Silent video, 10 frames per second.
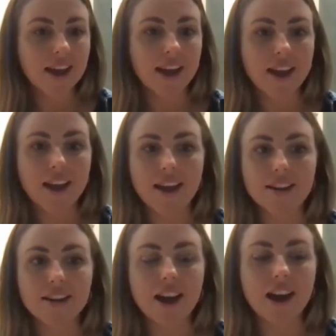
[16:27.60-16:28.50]

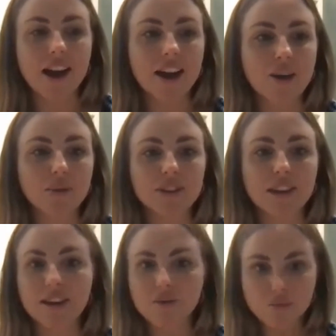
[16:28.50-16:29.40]
And I was
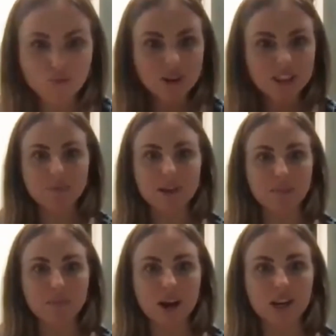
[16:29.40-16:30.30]
like really big
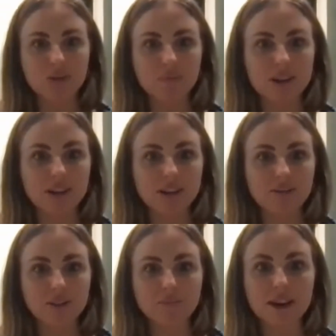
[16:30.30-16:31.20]
and pregnant
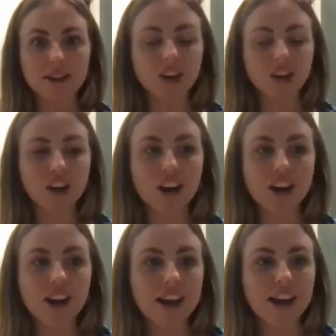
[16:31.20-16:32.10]
with my daughter.